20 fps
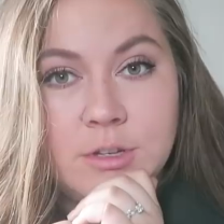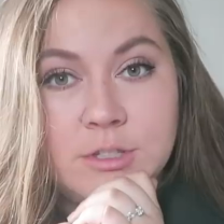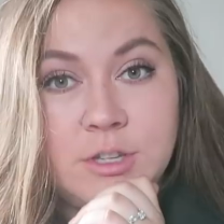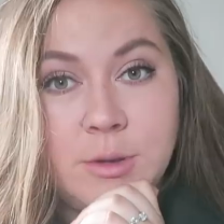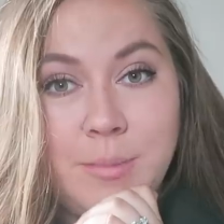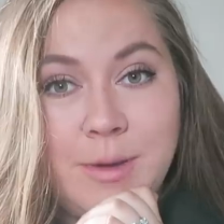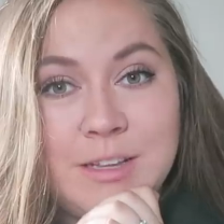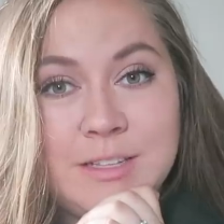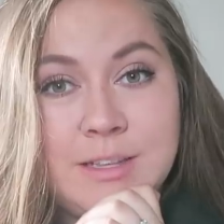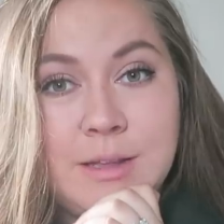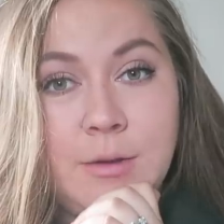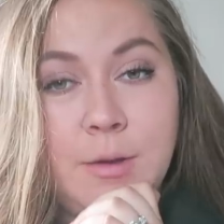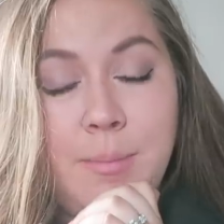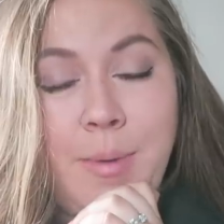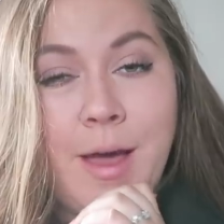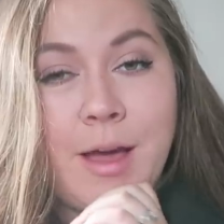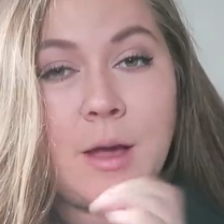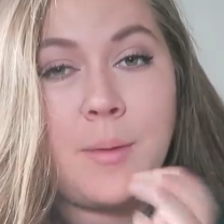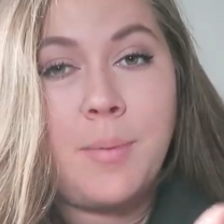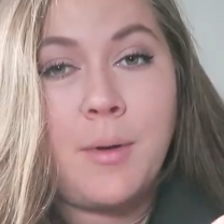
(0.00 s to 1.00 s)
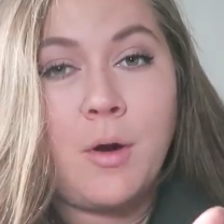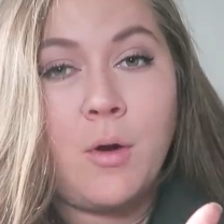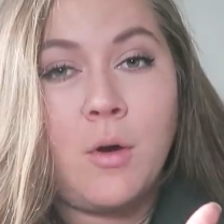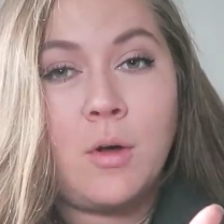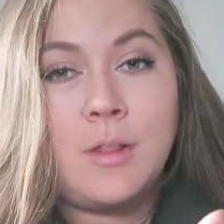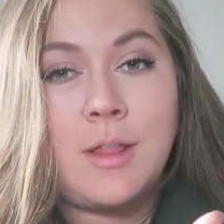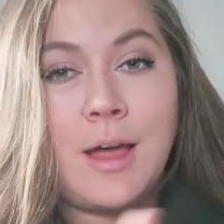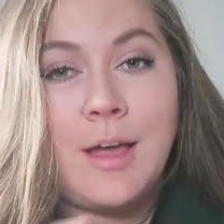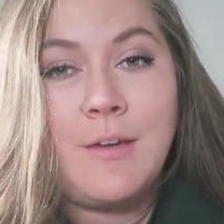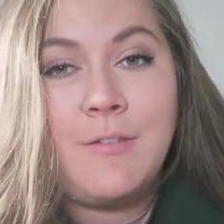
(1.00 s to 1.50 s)
So basically, we pack up our
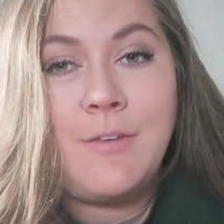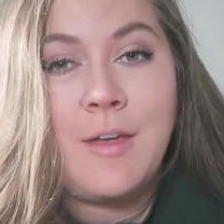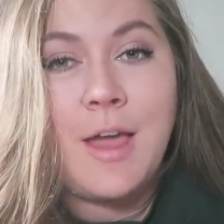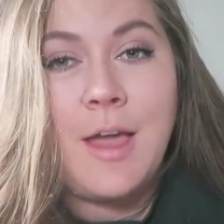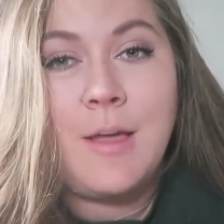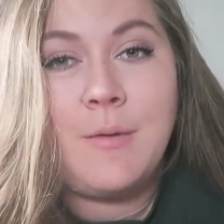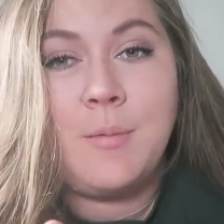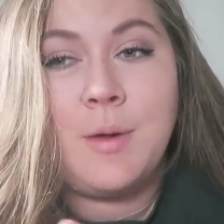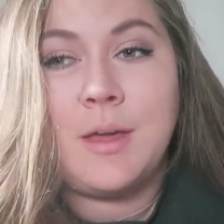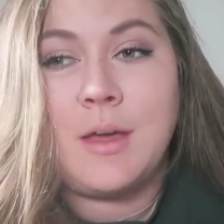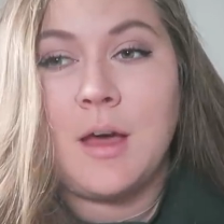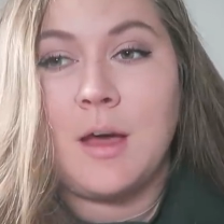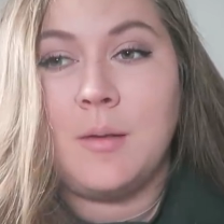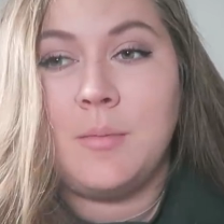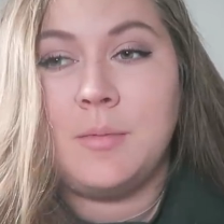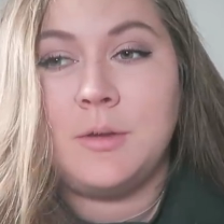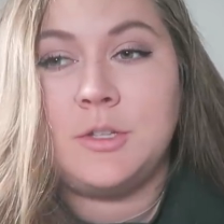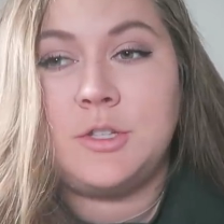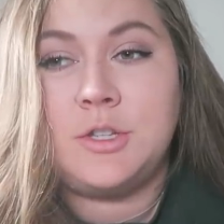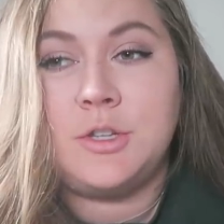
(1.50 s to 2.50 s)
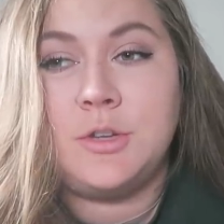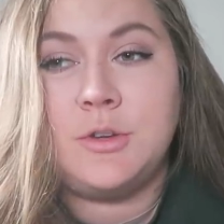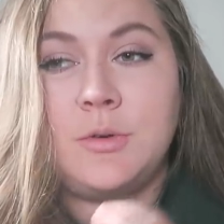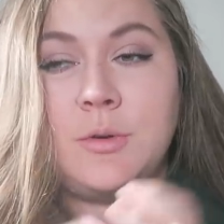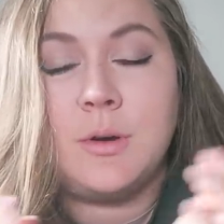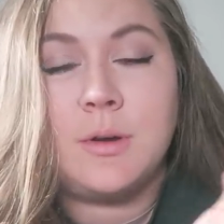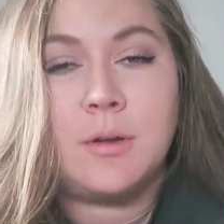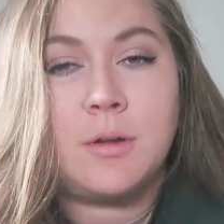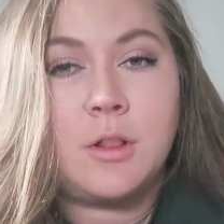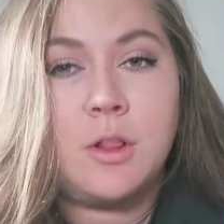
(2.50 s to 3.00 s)
whole life and we come
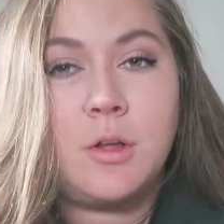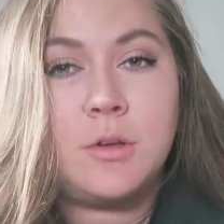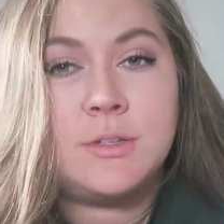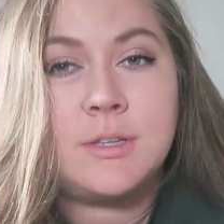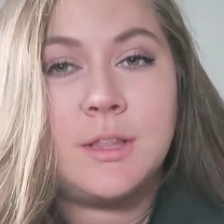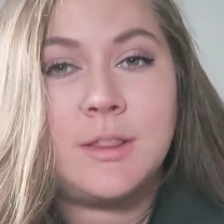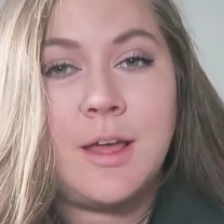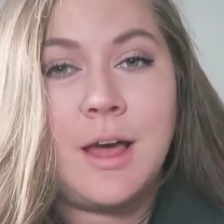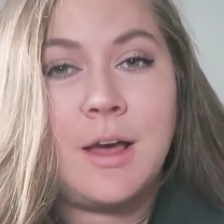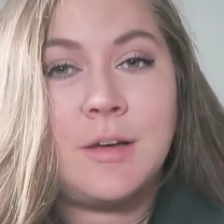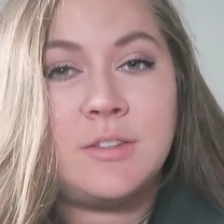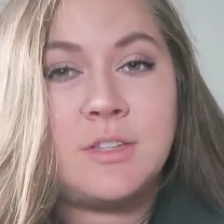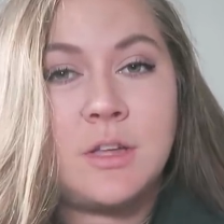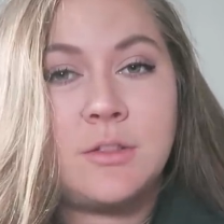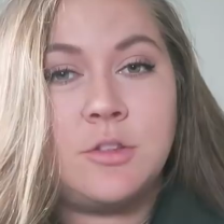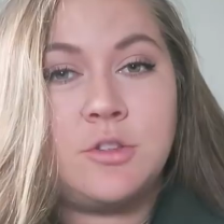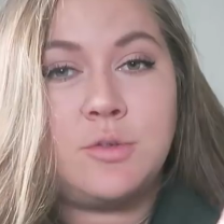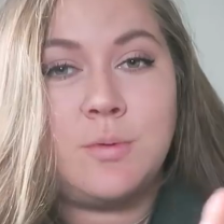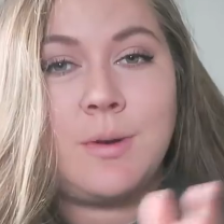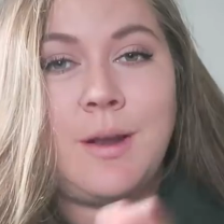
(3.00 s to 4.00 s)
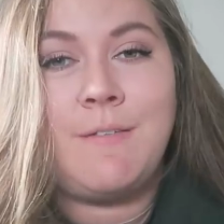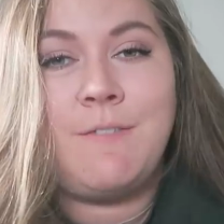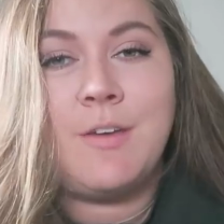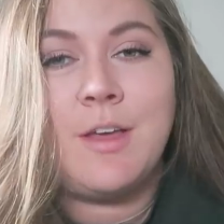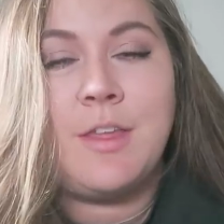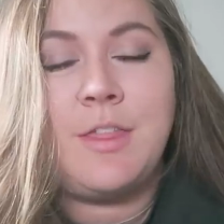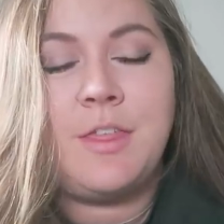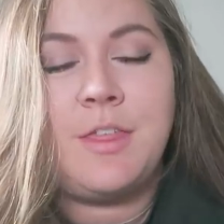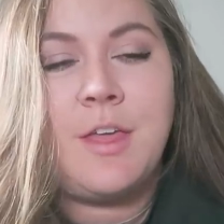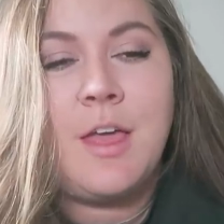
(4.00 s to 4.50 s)
to close on the house on the
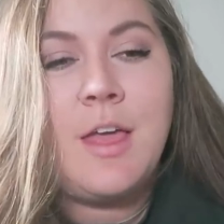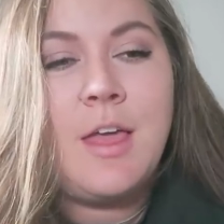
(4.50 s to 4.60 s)
25th